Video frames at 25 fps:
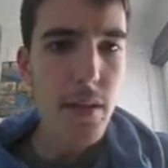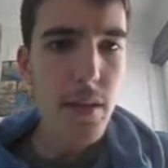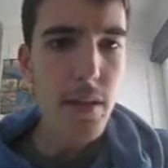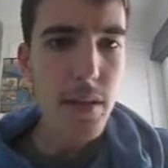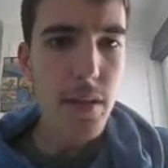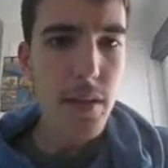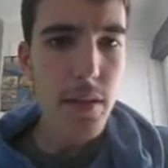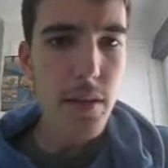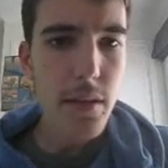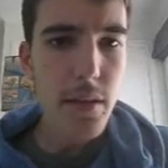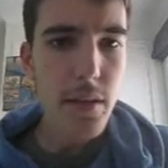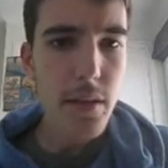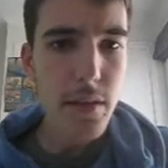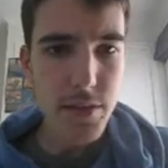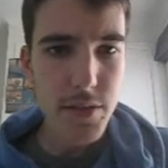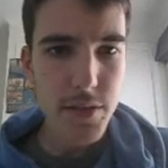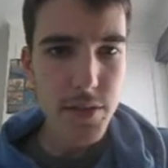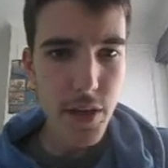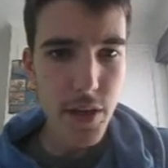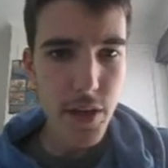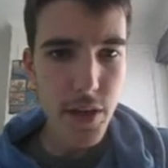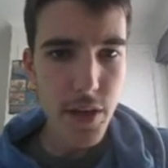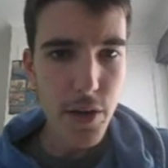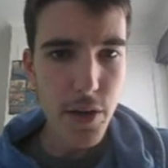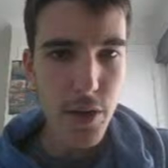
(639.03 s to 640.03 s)

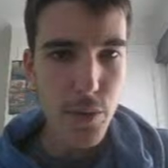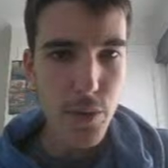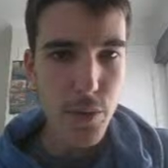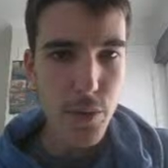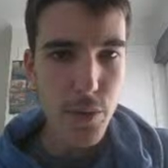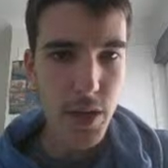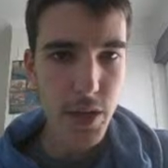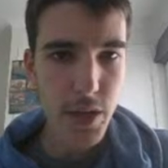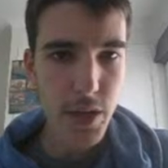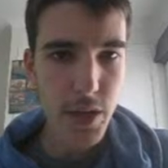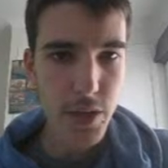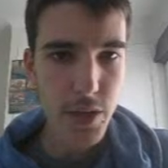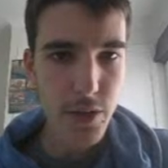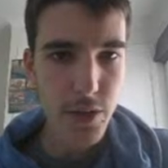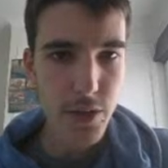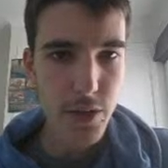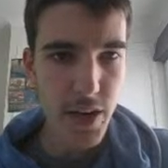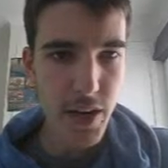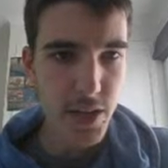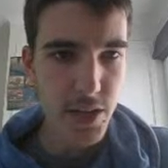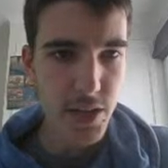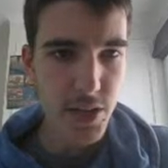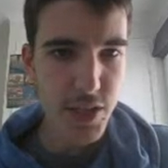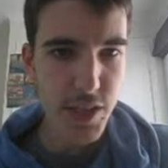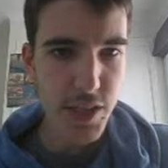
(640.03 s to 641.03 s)
So, Green
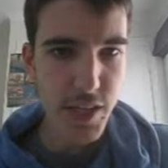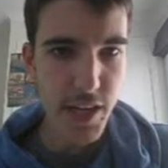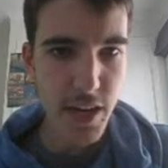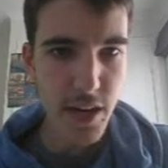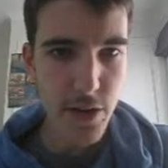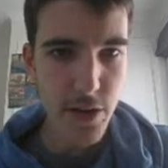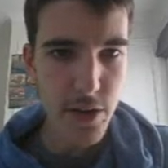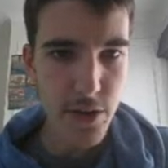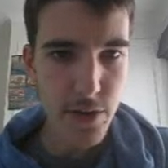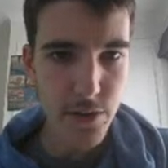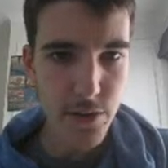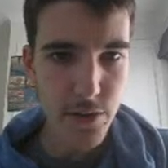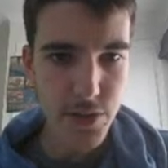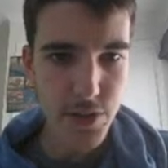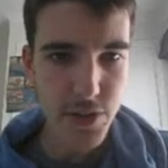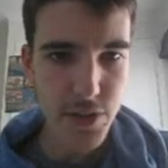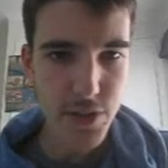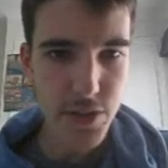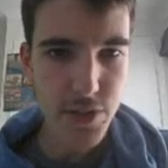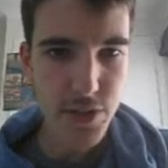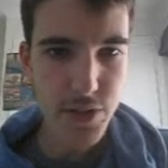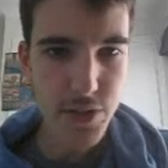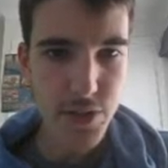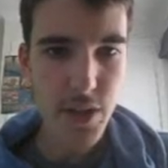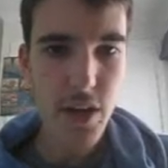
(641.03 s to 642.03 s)
Shadows,
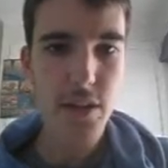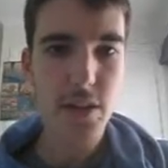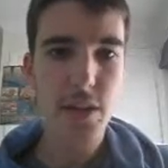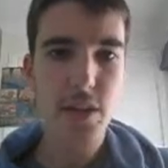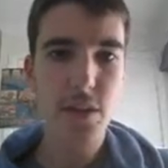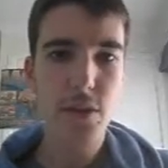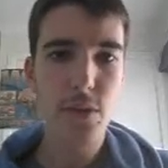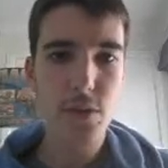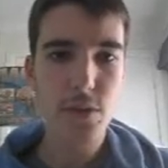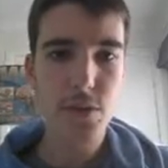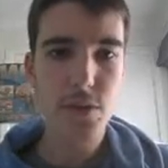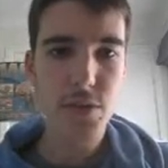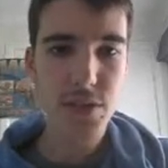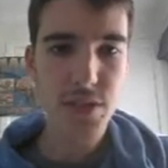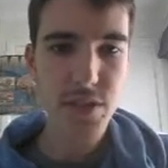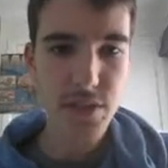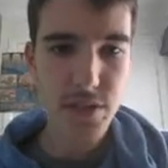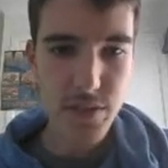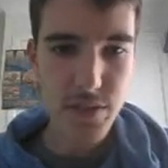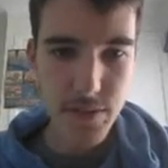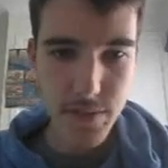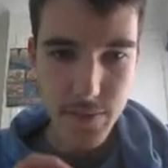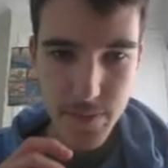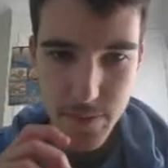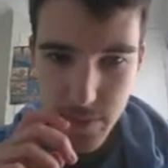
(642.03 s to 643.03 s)
the only horse
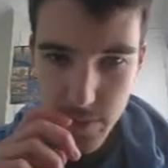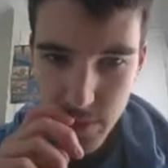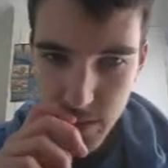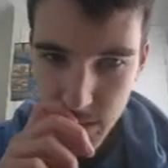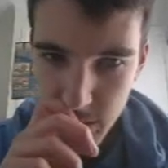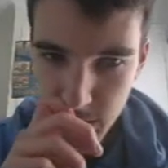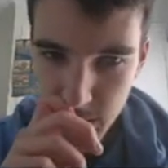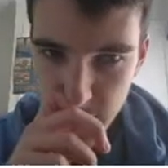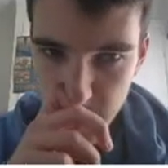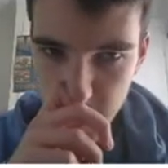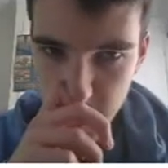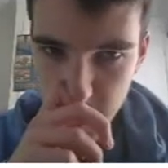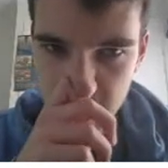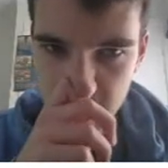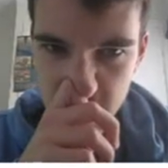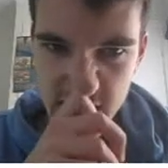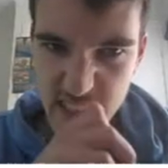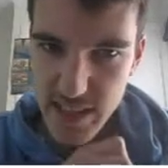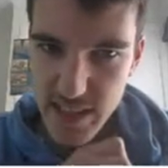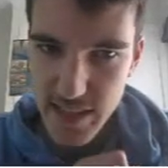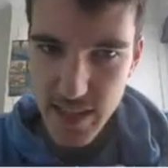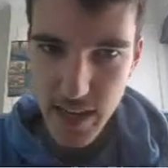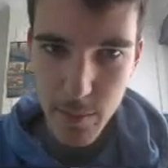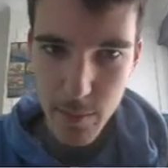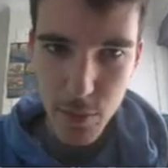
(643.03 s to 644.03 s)

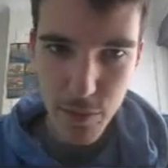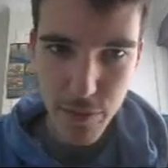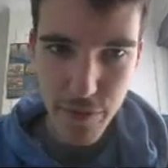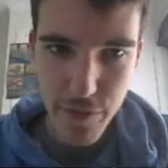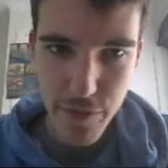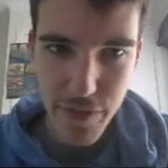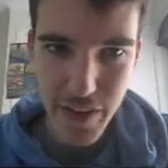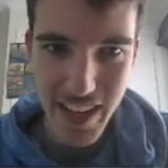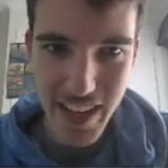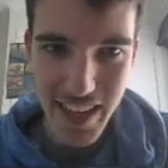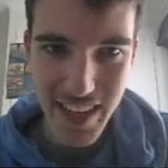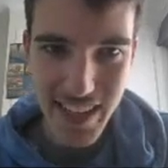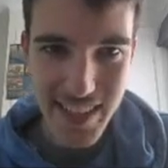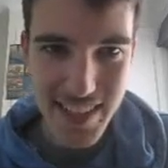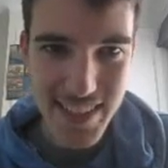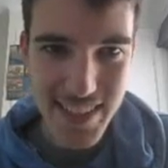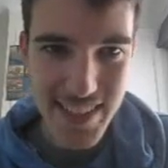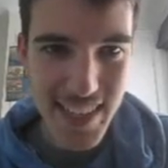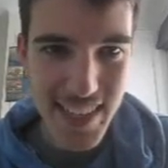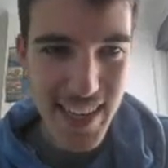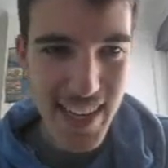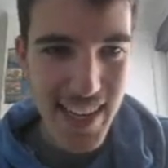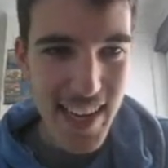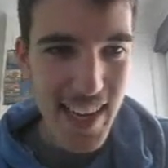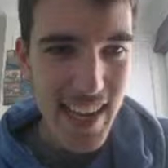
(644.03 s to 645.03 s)
in double
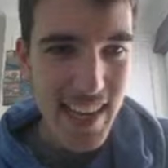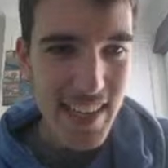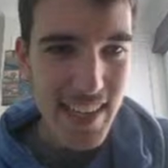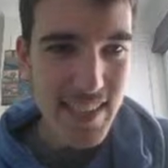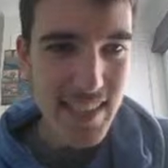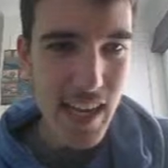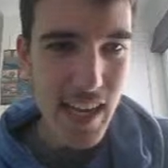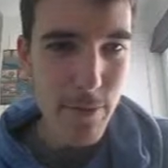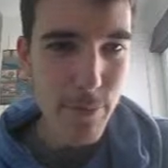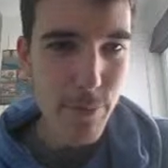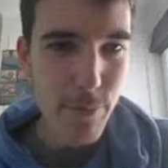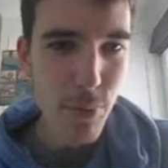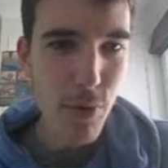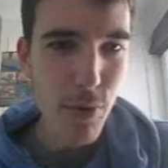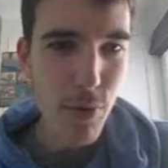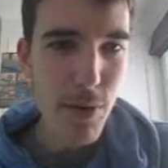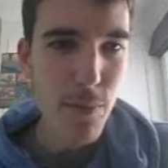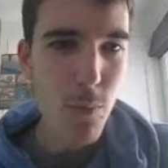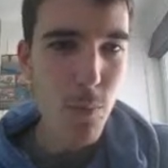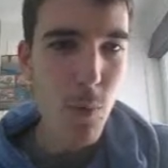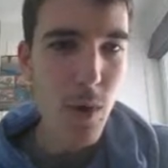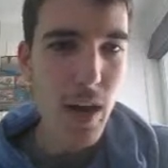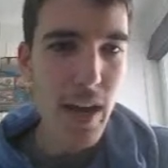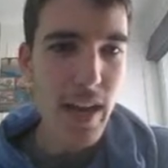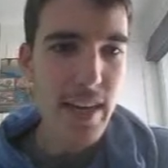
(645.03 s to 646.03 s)
figures.
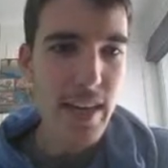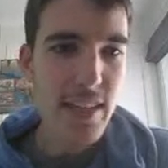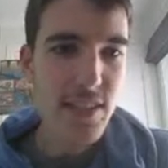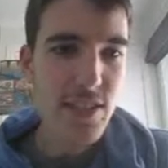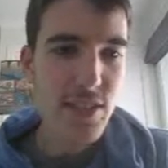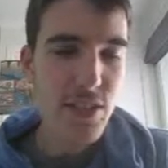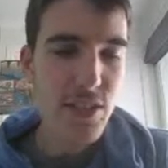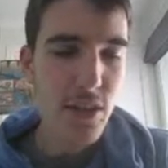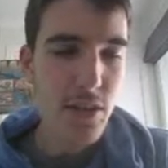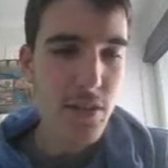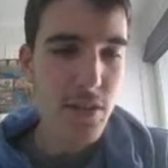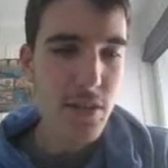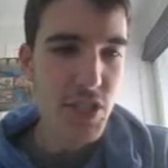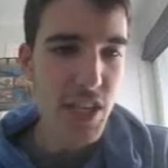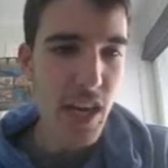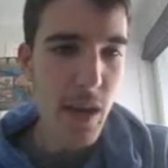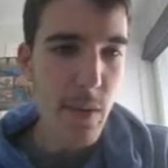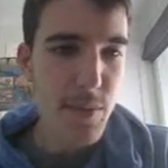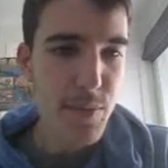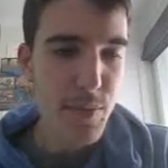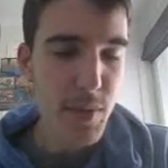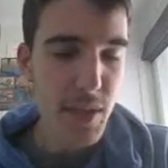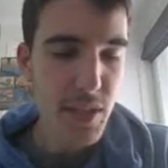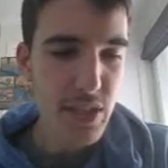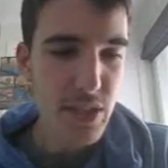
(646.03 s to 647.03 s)
10.1, it's got
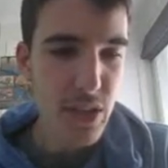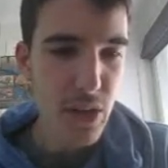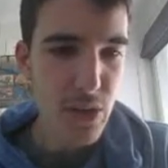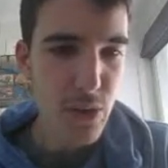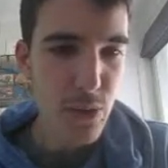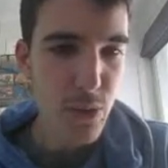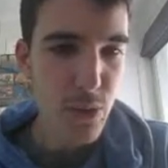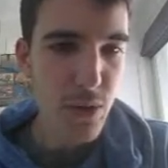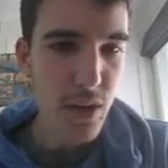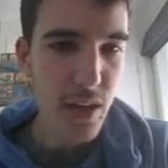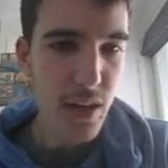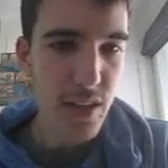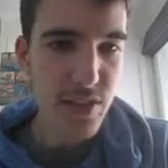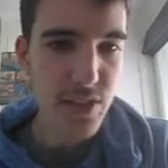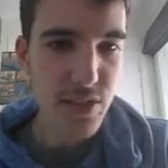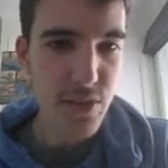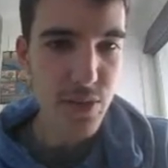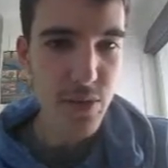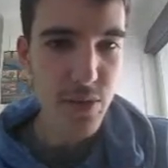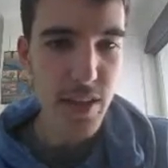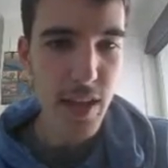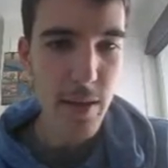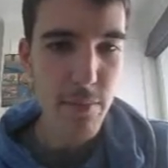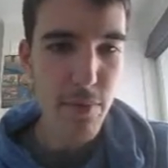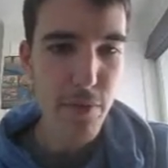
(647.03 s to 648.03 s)
James McDonald. I
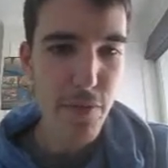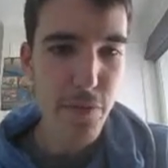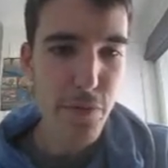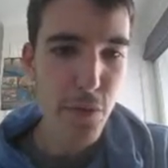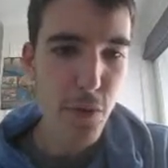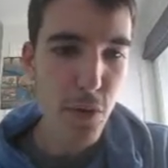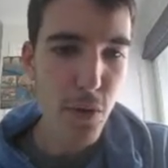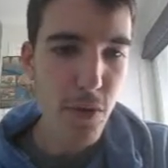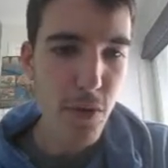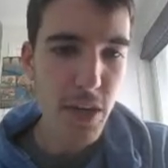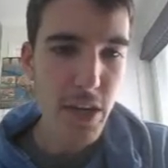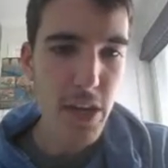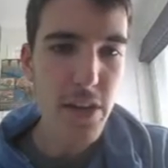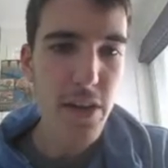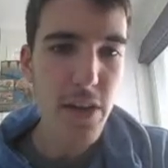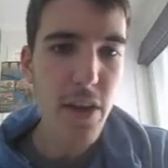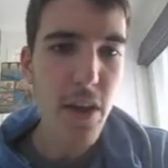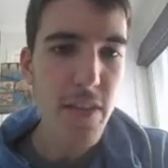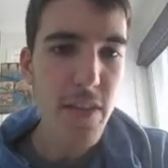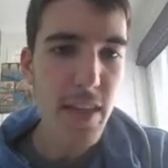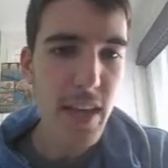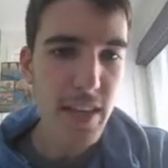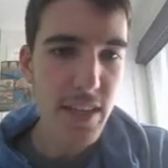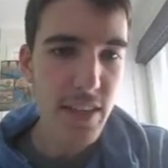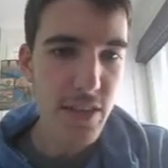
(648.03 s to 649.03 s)
saw that before, and I
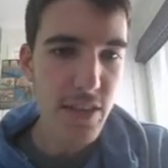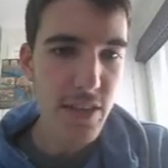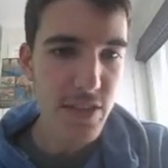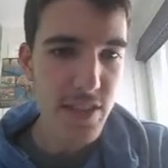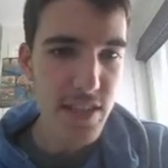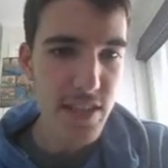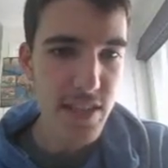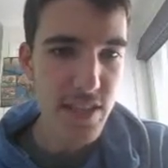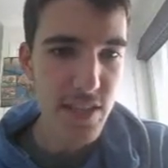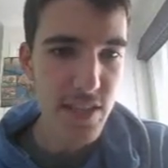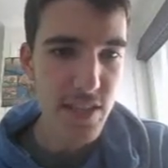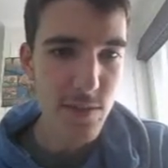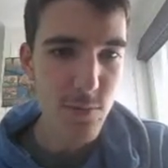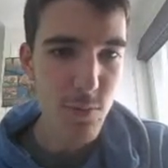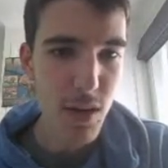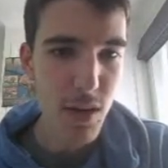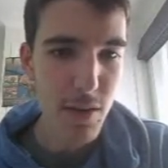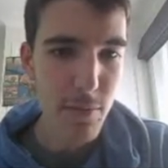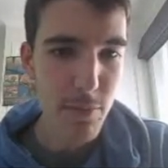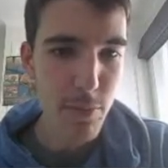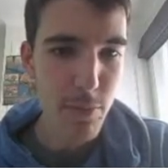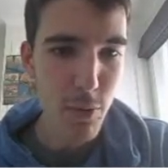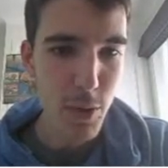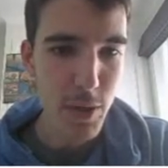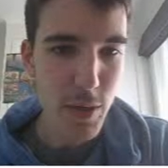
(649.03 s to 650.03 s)
know that because this is
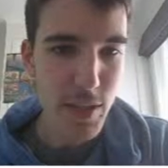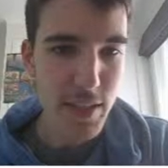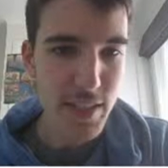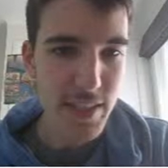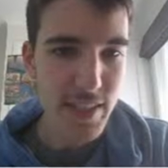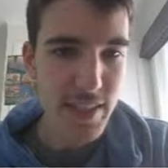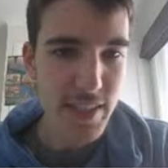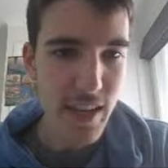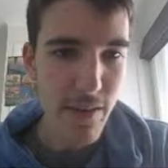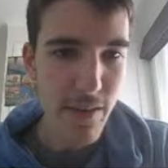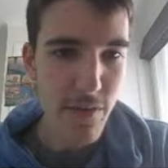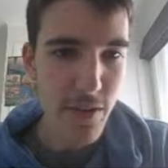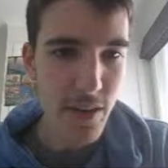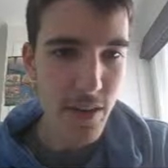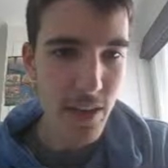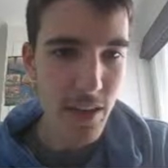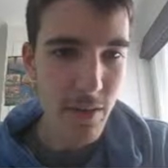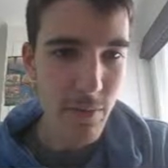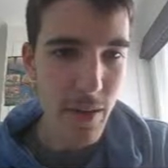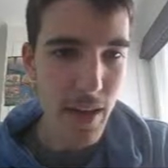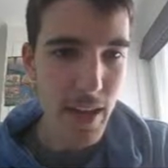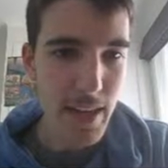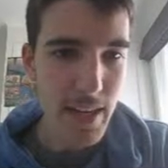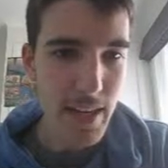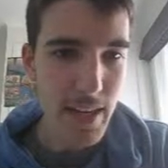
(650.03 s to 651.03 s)
1.7
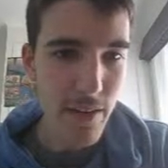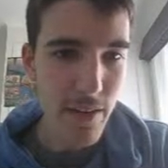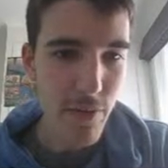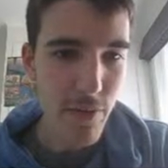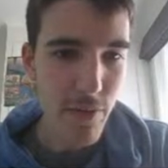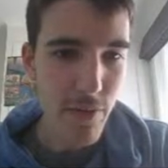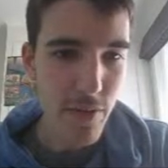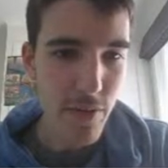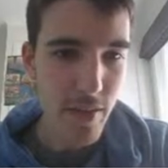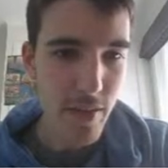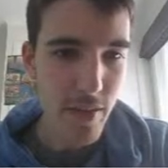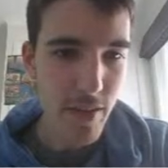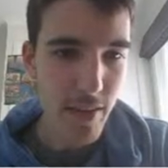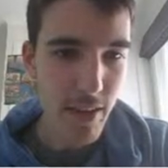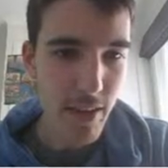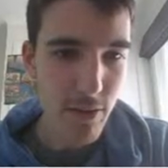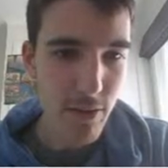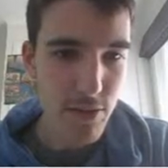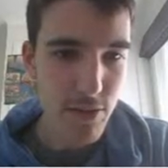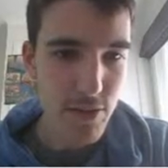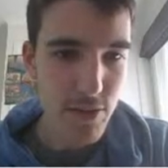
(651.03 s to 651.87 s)
compared to everything else